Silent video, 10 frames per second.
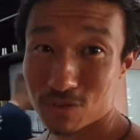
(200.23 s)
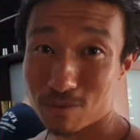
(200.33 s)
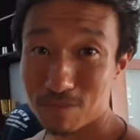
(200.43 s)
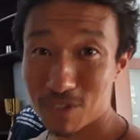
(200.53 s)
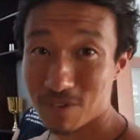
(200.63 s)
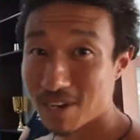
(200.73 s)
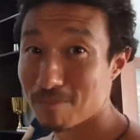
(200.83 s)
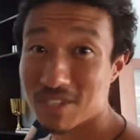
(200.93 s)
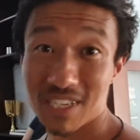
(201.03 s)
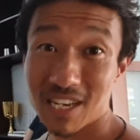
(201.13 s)
room. So you're gonna
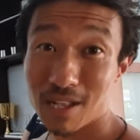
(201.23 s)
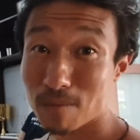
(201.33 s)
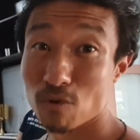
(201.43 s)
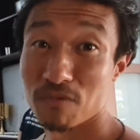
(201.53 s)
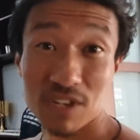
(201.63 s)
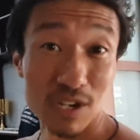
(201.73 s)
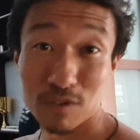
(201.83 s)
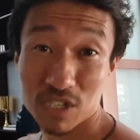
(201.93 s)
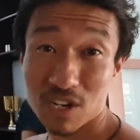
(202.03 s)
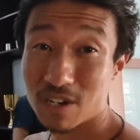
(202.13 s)
be seeing a lot more
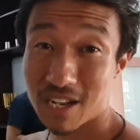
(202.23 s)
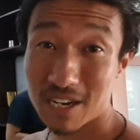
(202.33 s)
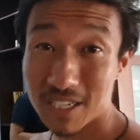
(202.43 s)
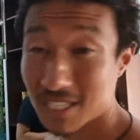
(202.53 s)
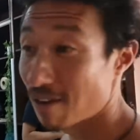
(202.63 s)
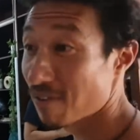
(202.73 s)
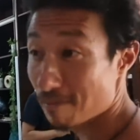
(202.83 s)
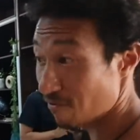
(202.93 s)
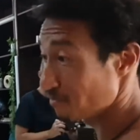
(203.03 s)
videos and all kinds of stuff coming